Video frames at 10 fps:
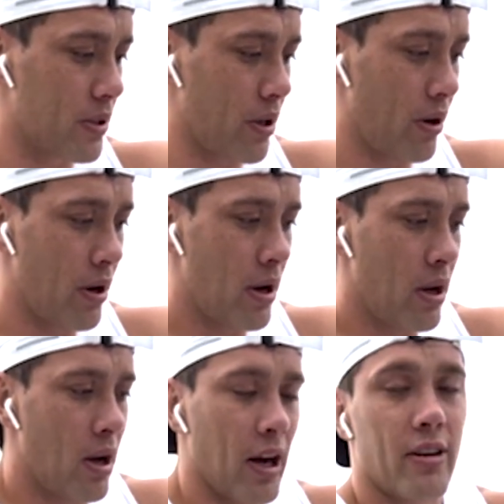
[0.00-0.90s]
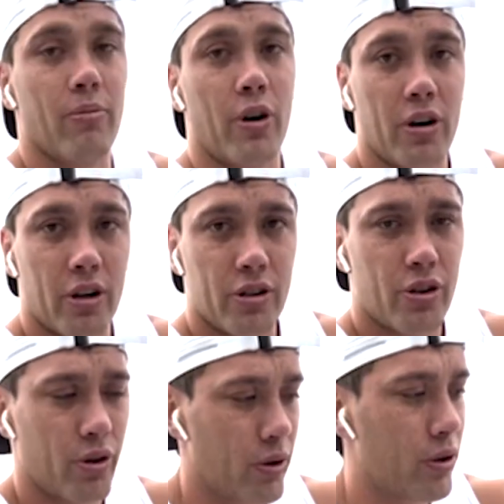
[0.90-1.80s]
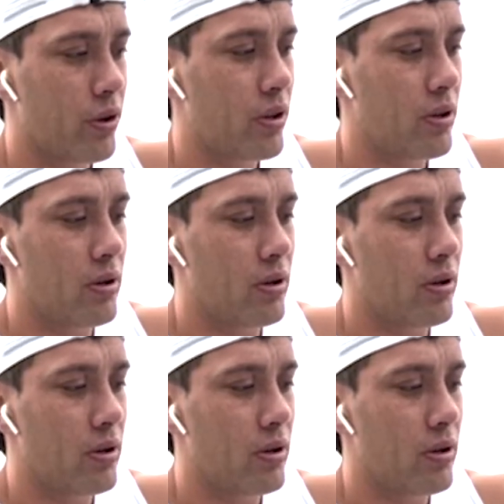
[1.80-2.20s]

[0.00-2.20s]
So I think Broncos too good.